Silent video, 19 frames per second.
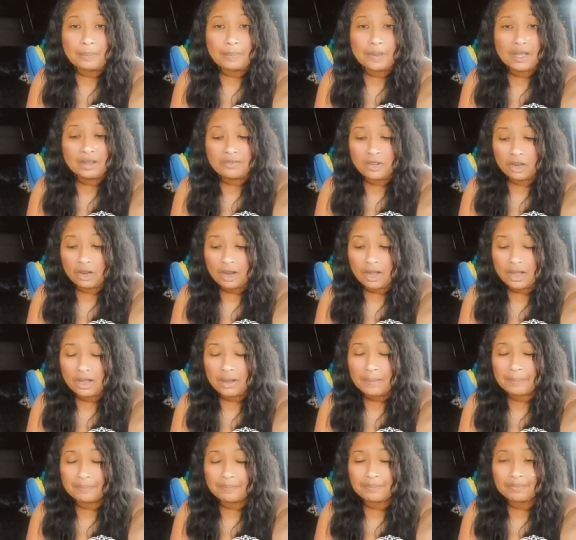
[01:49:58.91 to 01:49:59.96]
So you don't need to
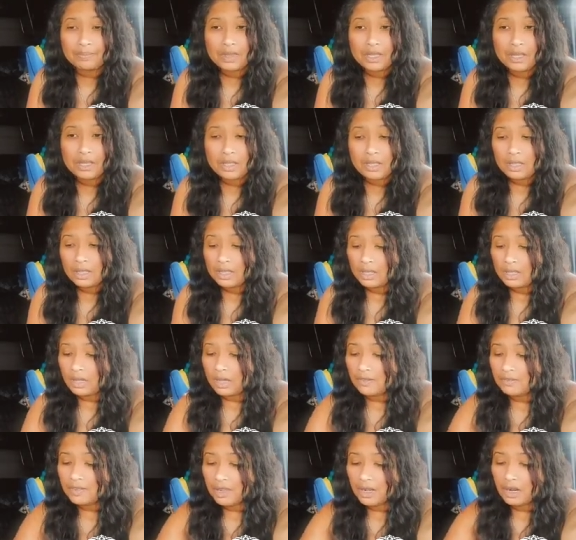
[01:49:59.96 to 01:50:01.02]
bring any kind of ID
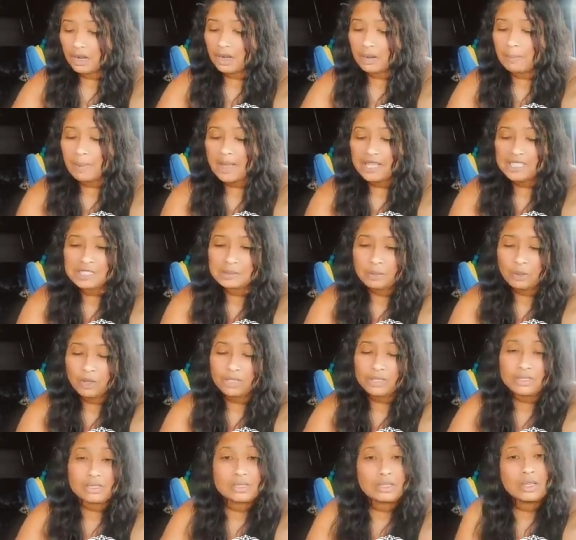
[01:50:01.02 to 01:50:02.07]
with you.
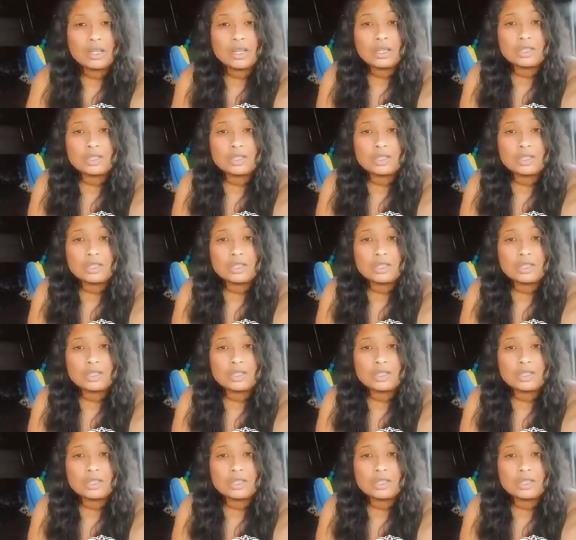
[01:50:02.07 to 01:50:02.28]
Really and